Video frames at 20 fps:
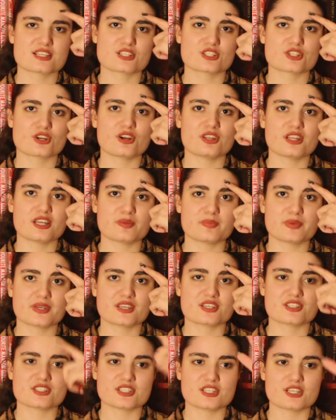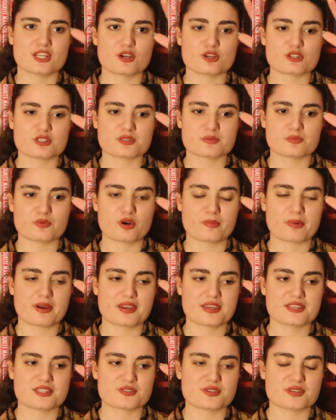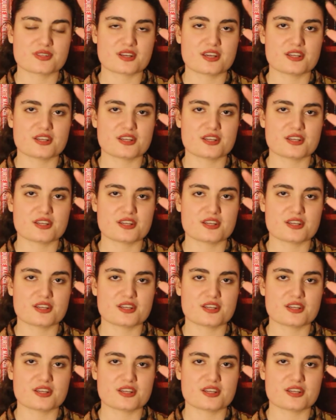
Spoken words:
Charlotte because she knows more about history than